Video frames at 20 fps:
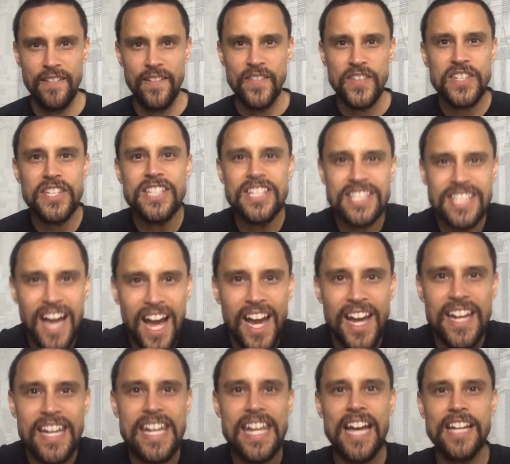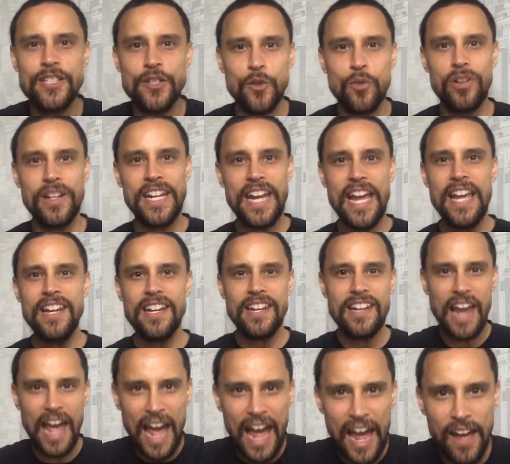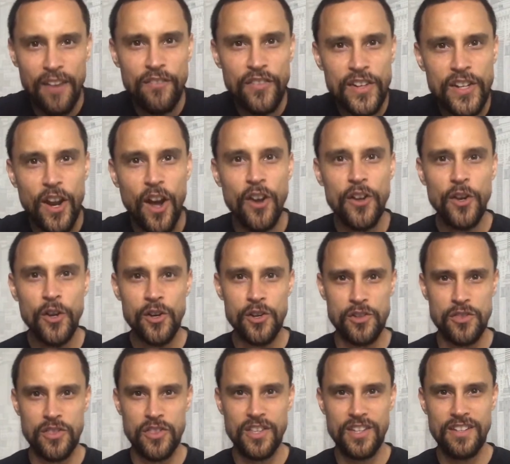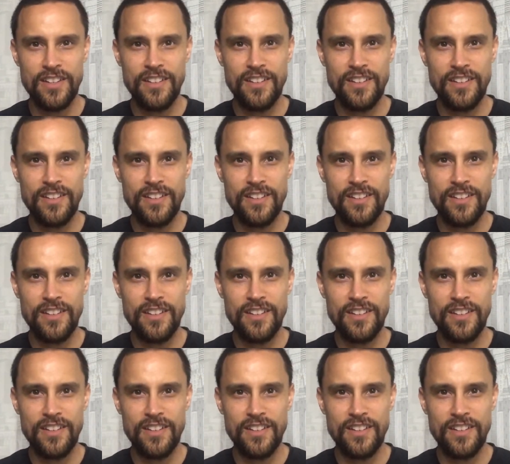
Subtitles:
Society has created heaven on earth,